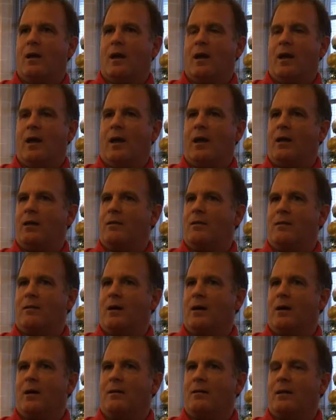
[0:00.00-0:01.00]
and
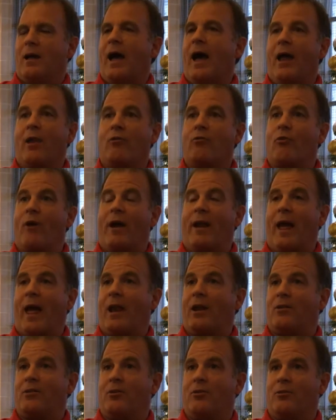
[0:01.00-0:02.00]
had the right
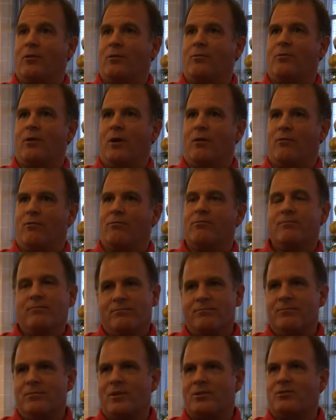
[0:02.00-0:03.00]
attitude of
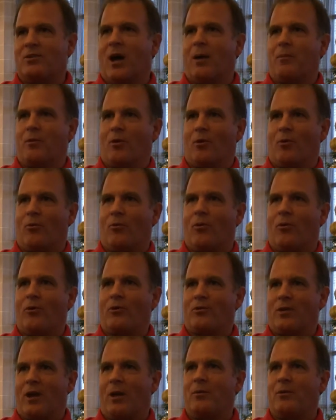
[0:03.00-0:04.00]
time to go to
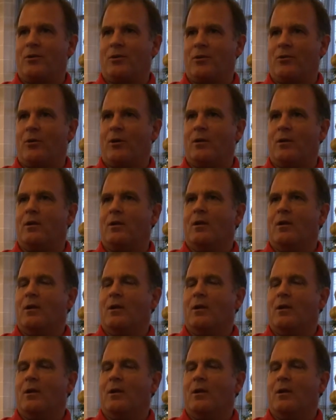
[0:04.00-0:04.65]
work, time to do it.